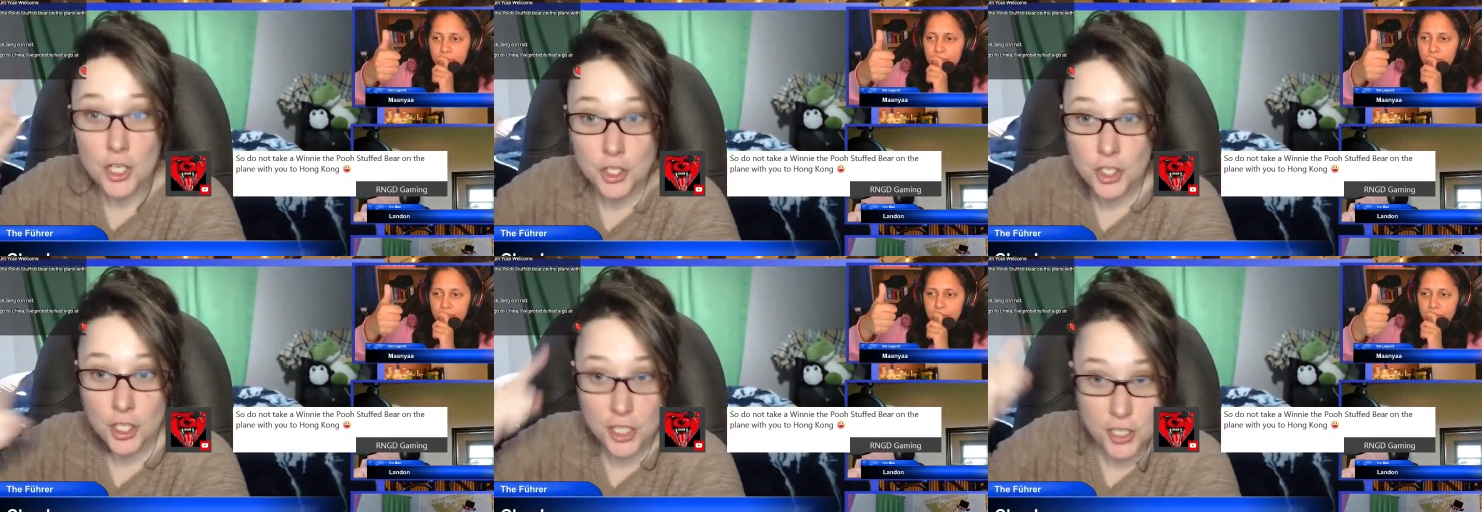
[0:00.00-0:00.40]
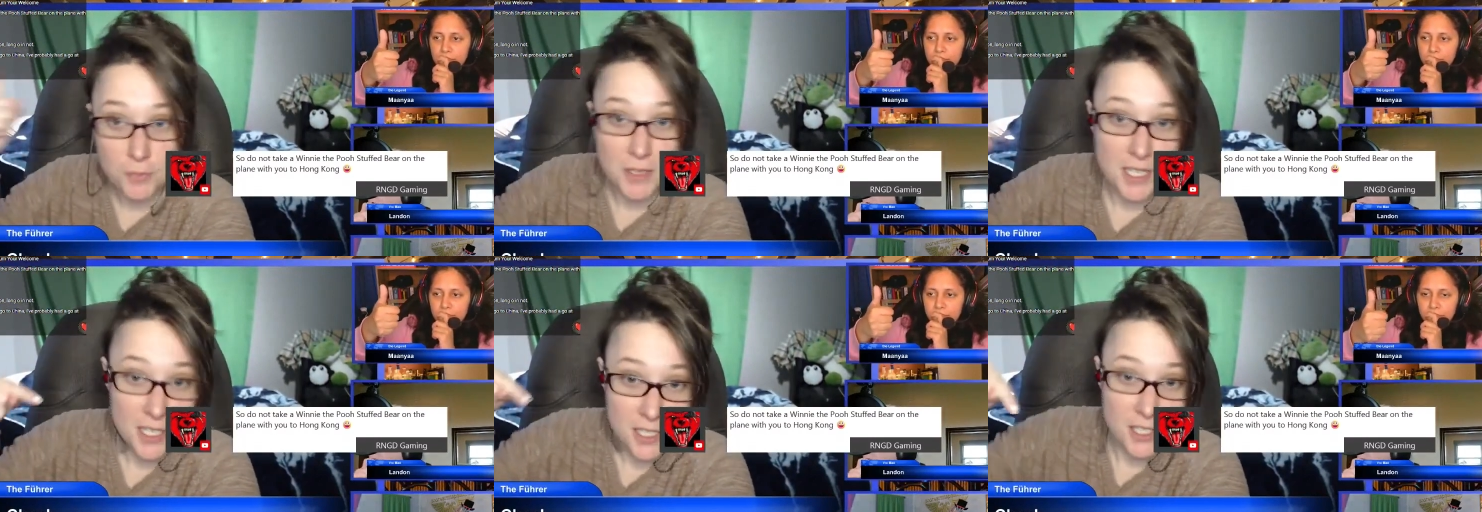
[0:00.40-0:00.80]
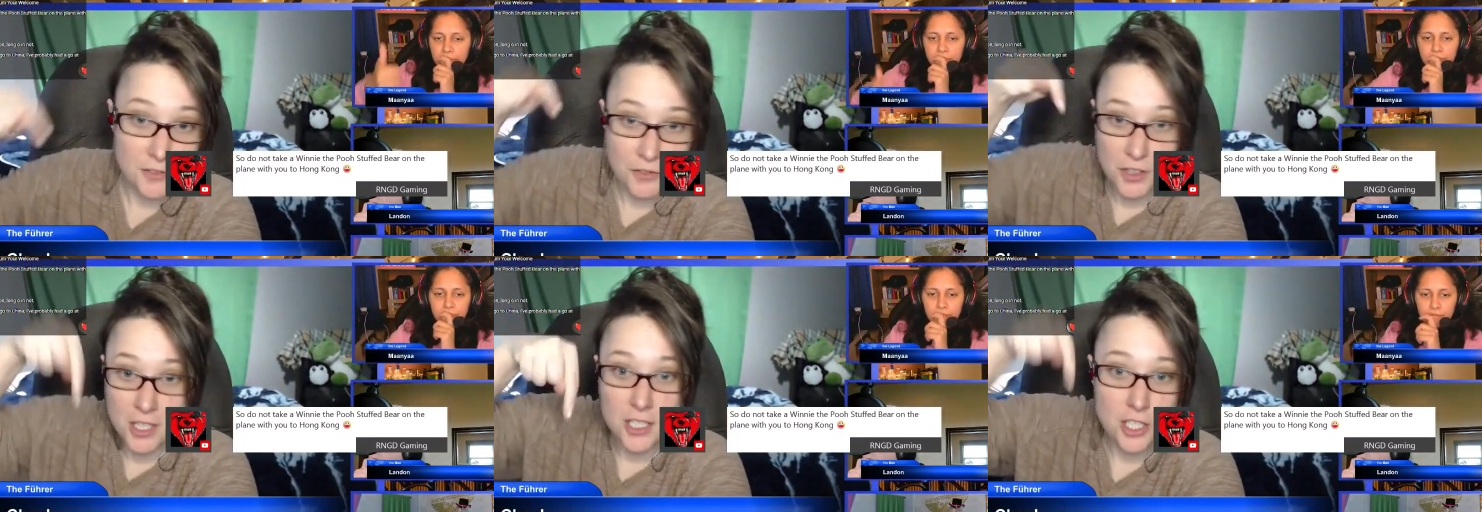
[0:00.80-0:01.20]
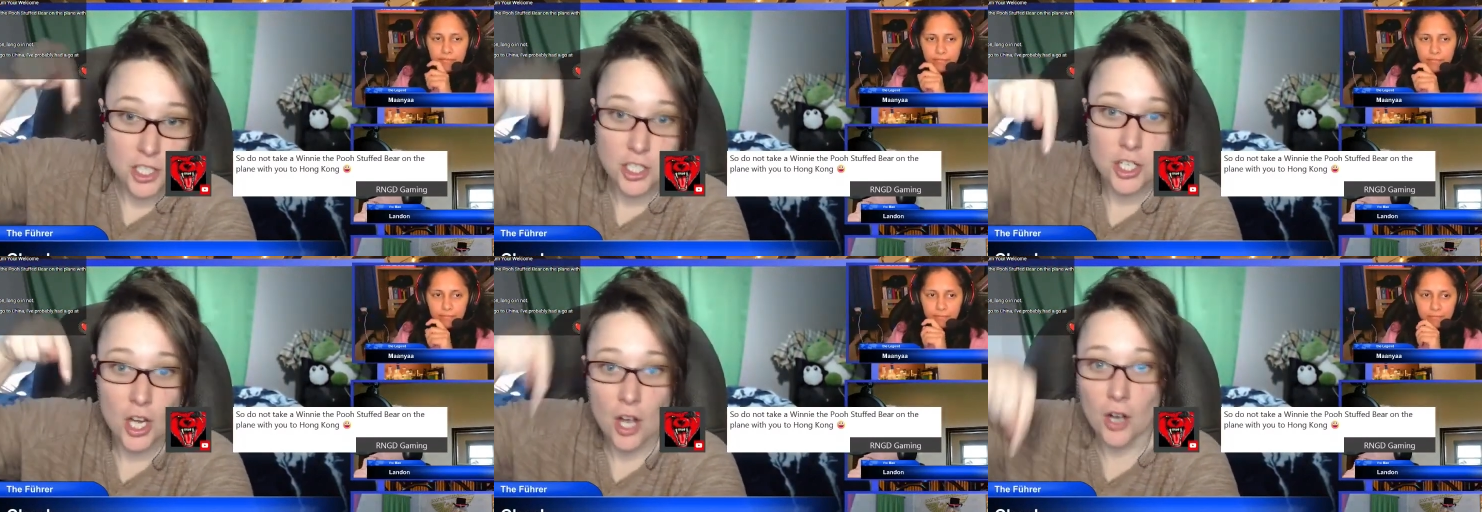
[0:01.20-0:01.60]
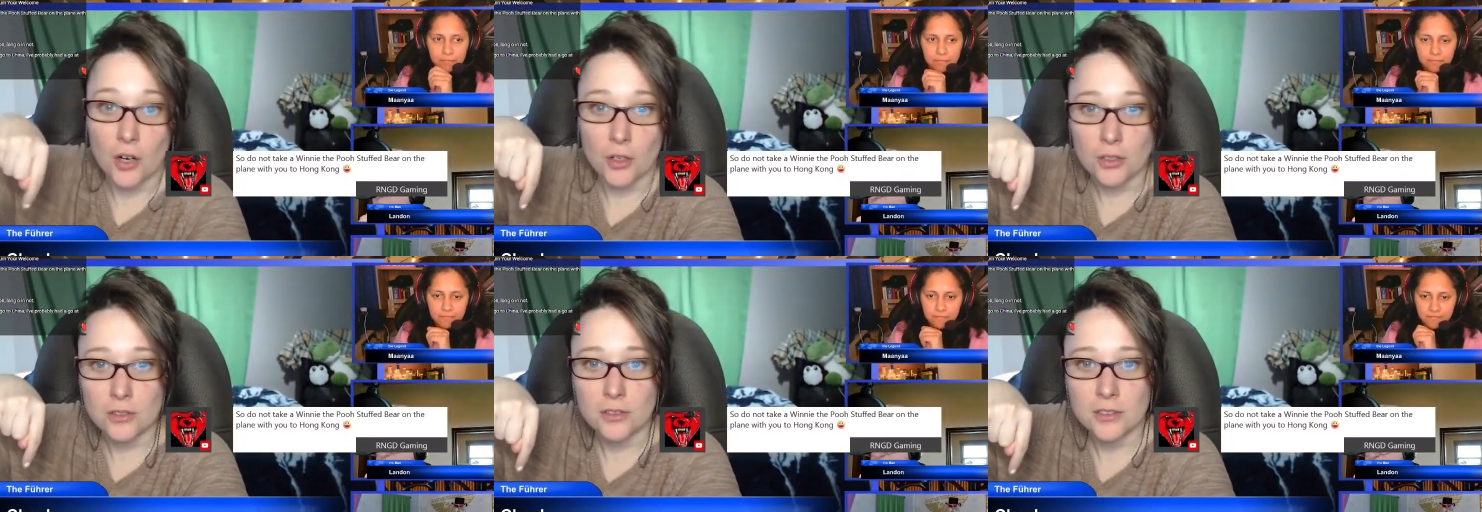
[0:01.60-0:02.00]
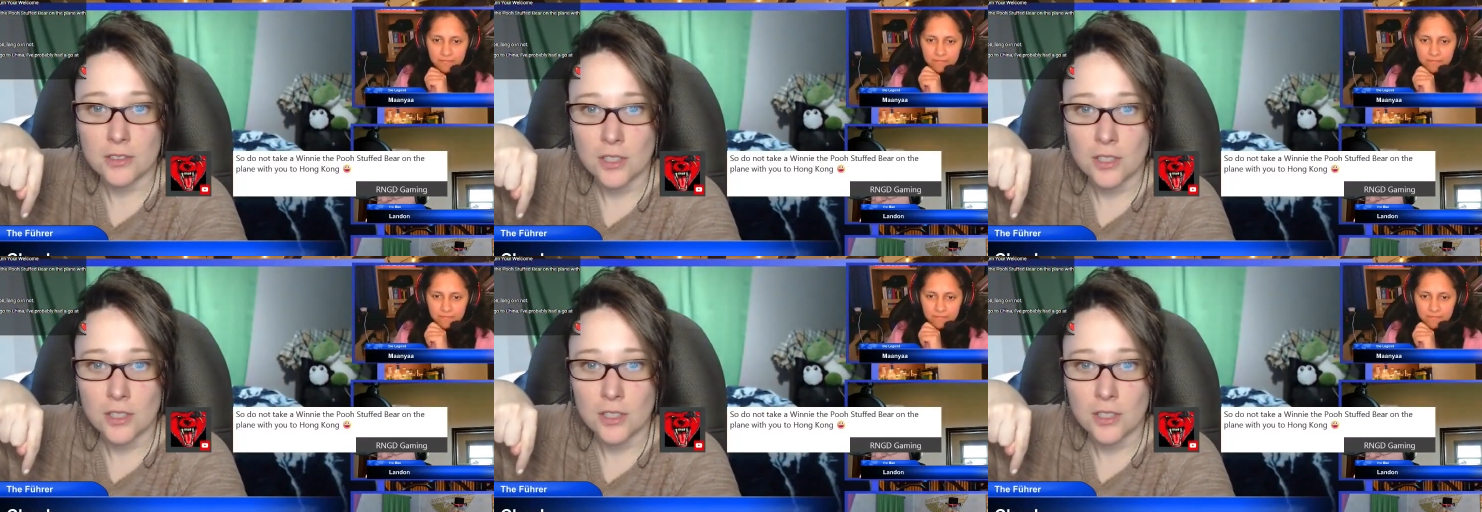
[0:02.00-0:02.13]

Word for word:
Speaker 1: just because of this show,